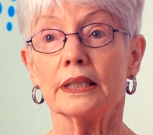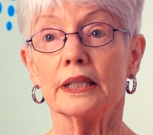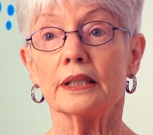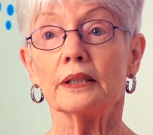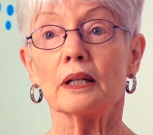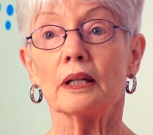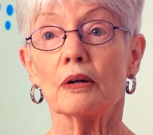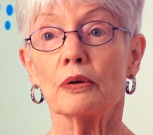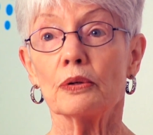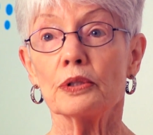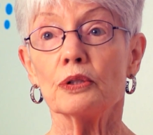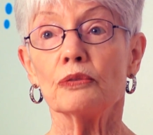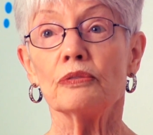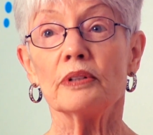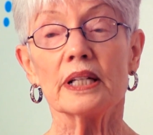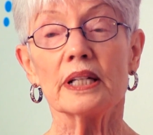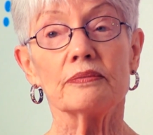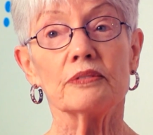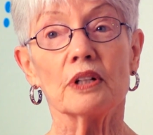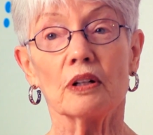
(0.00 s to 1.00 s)
You know,
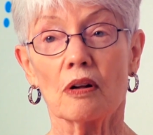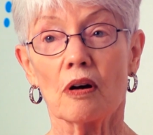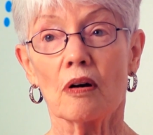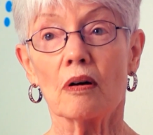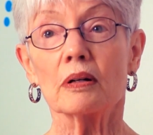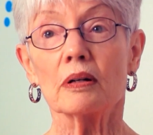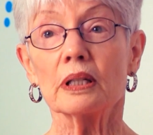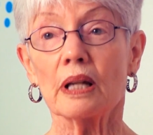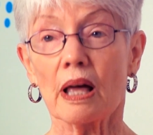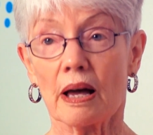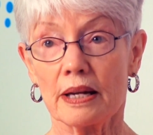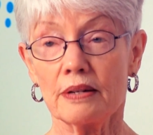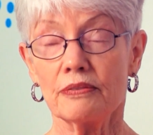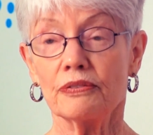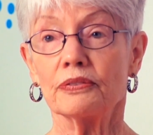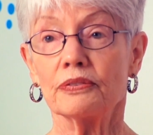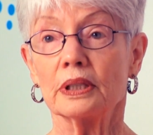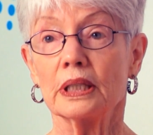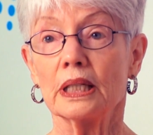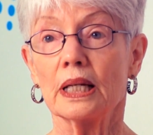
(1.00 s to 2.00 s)
you've lived a long
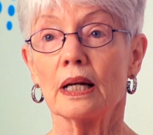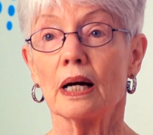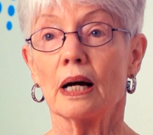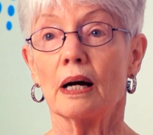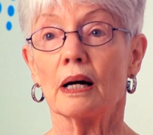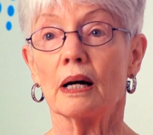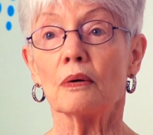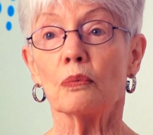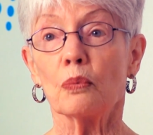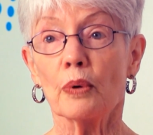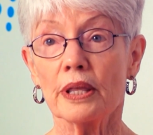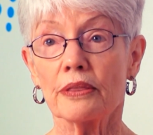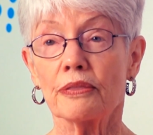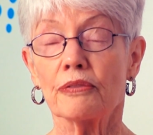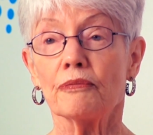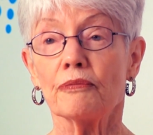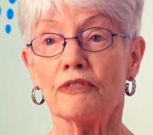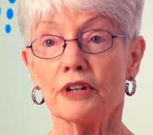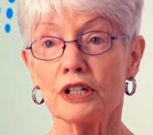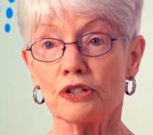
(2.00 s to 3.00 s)
life with
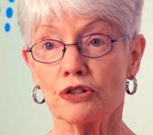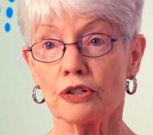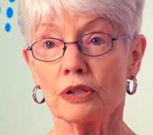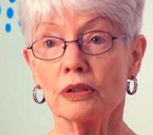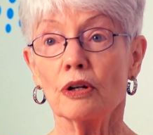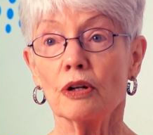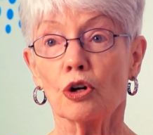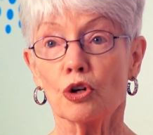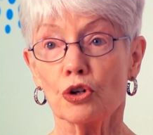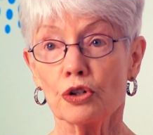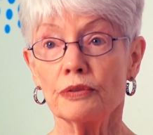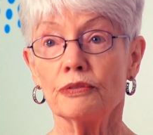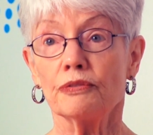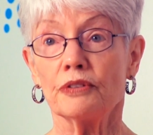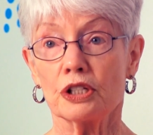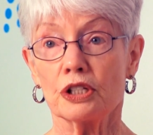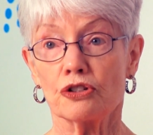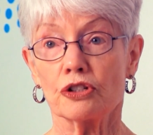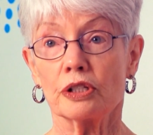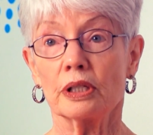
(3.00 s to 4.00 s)
vision, good
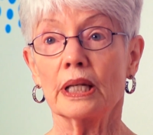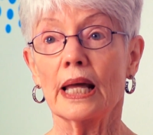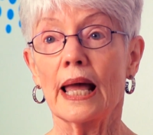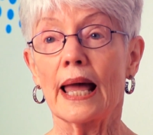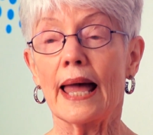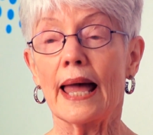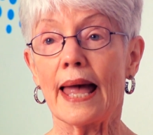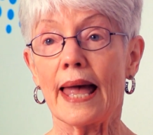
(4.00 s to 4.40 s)
vision,